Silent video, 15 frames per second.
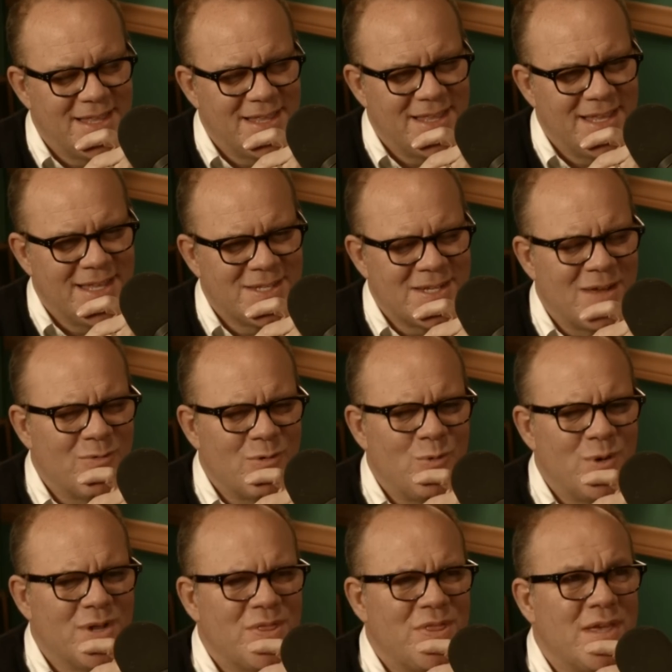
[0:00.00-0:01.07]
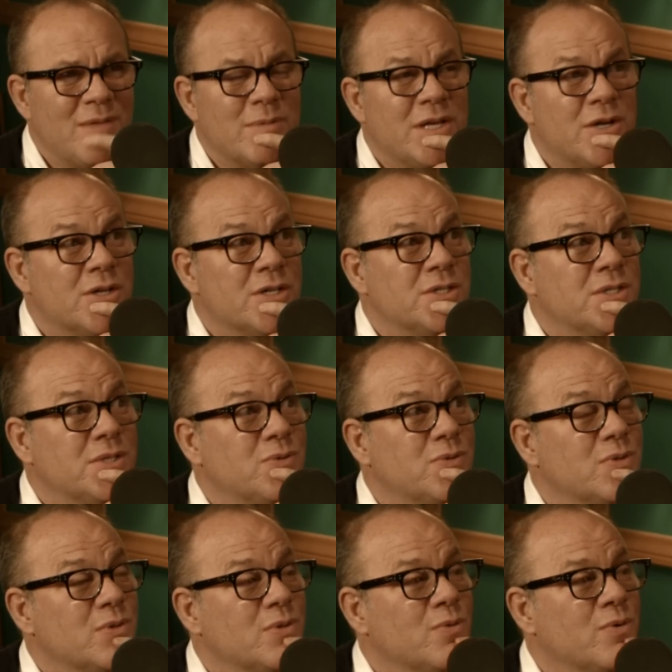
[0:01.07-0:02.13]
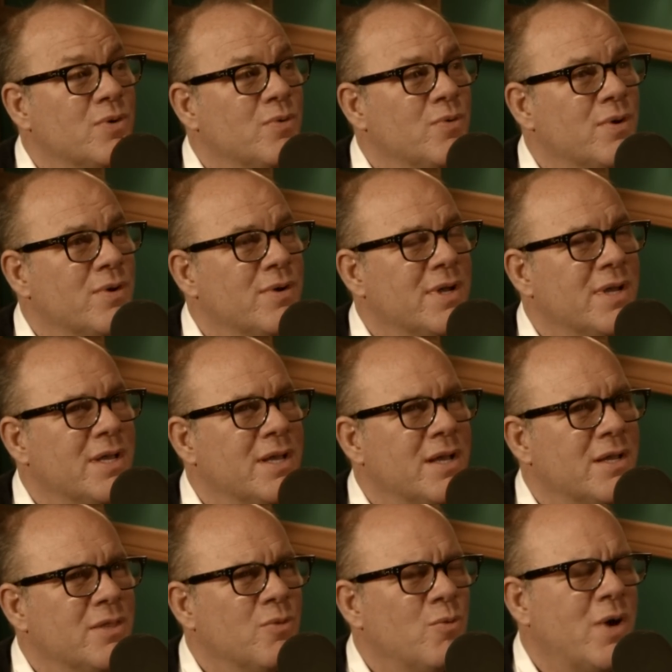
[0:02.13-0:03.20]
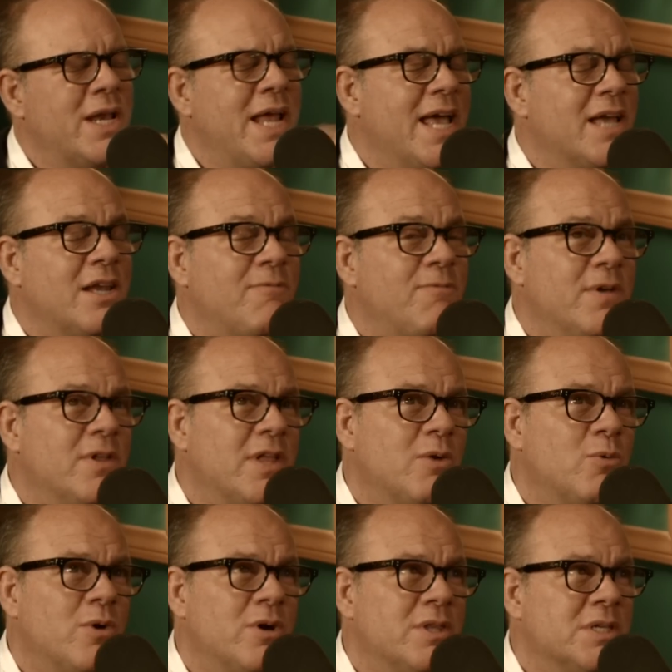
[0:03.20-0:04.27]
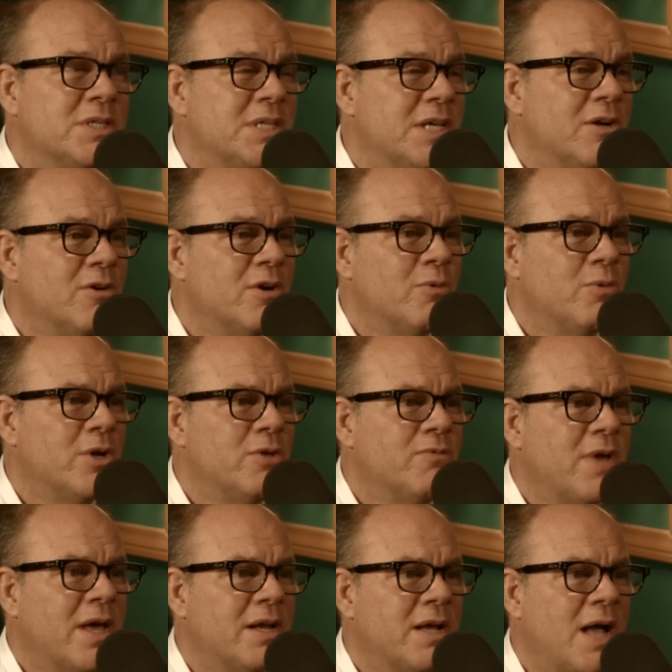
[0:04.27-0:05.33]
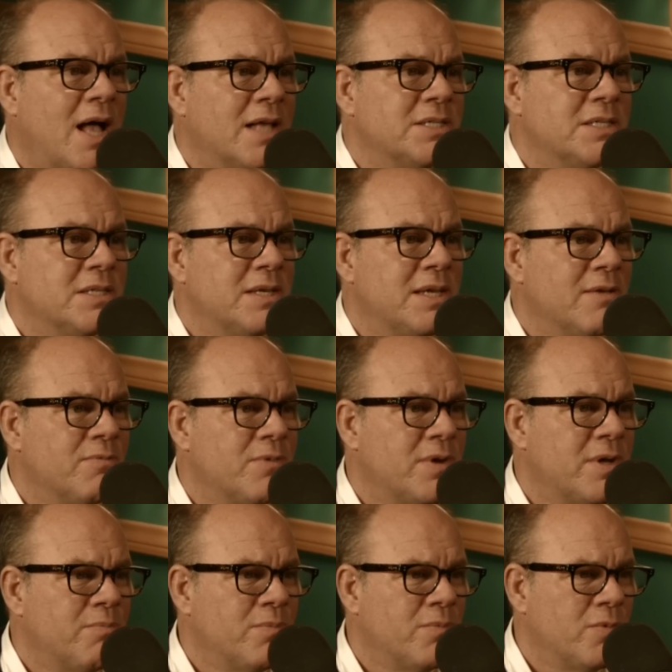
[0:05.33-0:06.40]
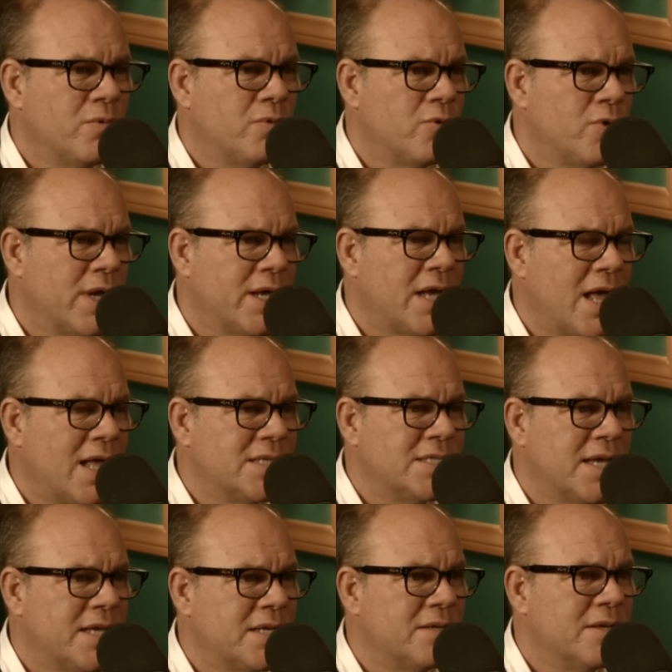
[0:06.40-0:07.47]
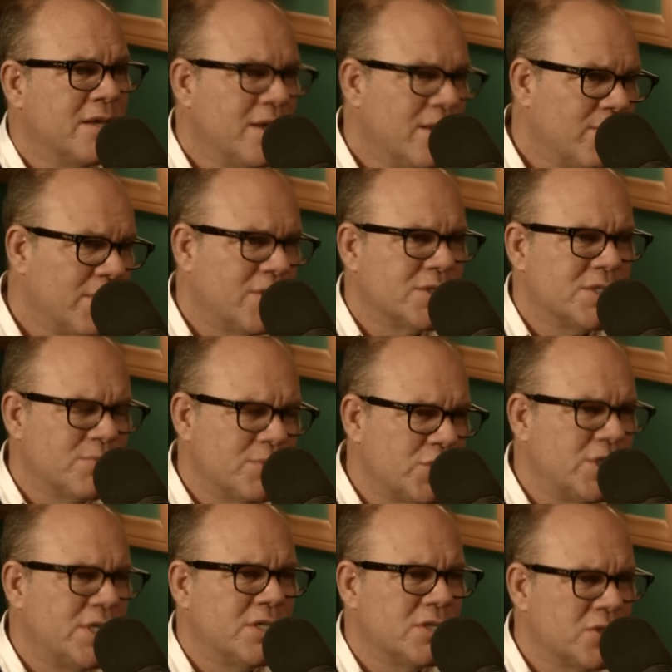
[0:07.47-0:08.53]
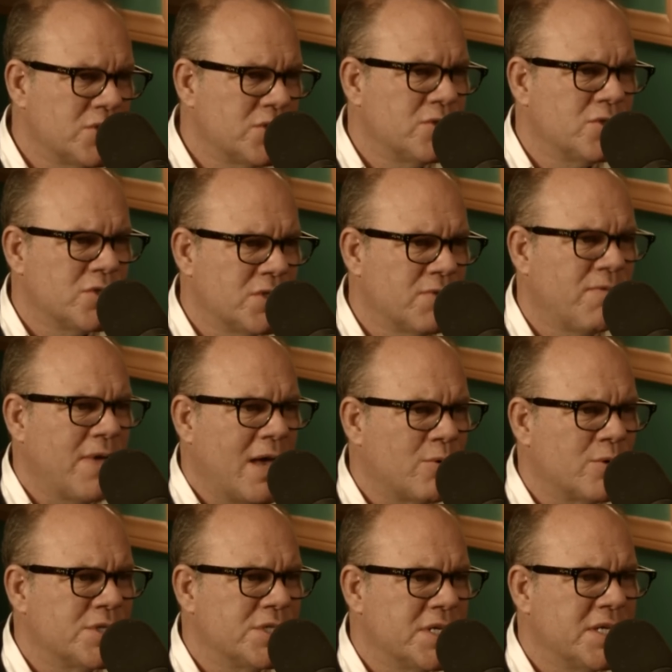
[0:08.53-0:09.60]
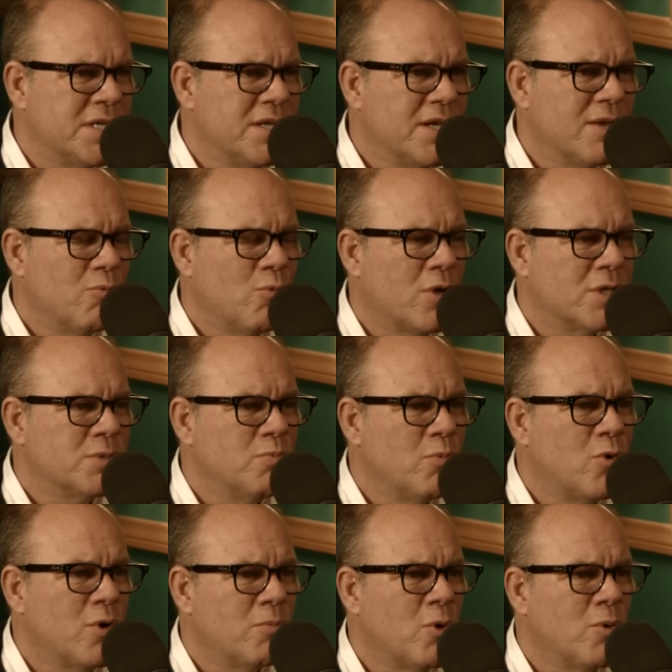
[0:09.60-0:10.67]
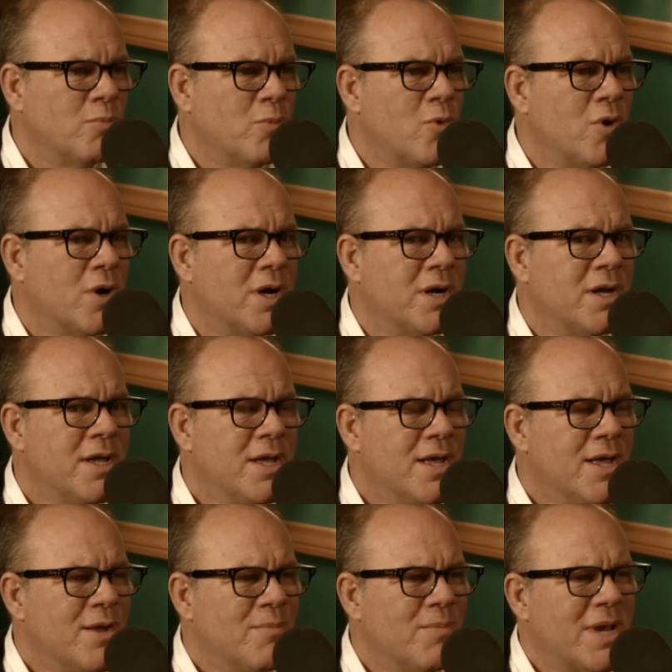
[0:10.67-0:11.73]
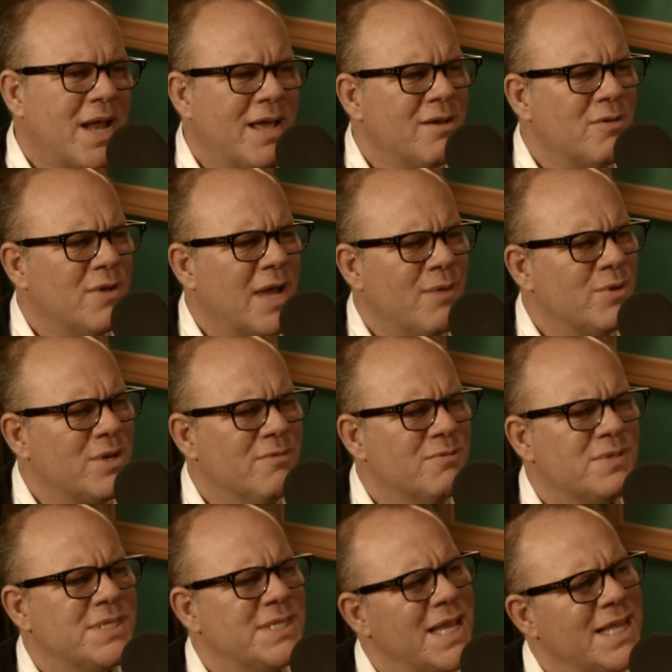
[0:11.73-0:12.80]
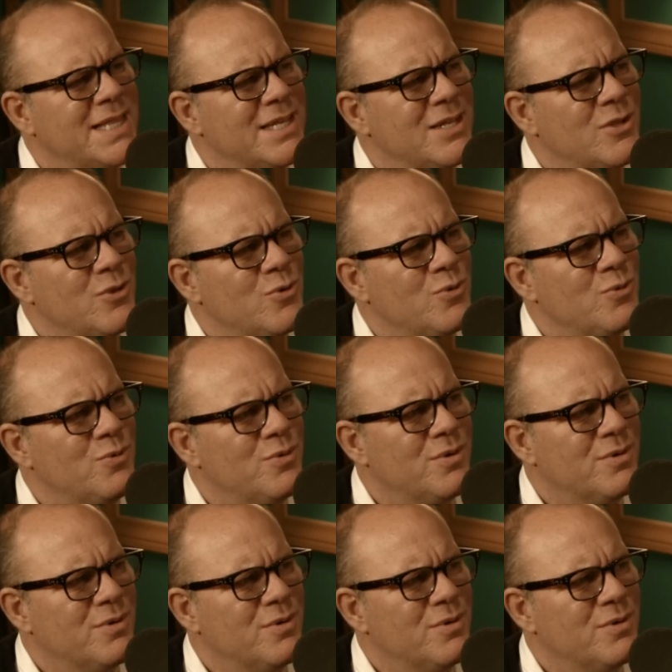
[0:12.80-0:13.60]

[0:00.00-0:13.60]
it's kind of a weird thing because on the one hand, I feel like we're in this era where you've got to constantly create content because the machines just devours it and wants more and more and more. But I wouldn't have said that you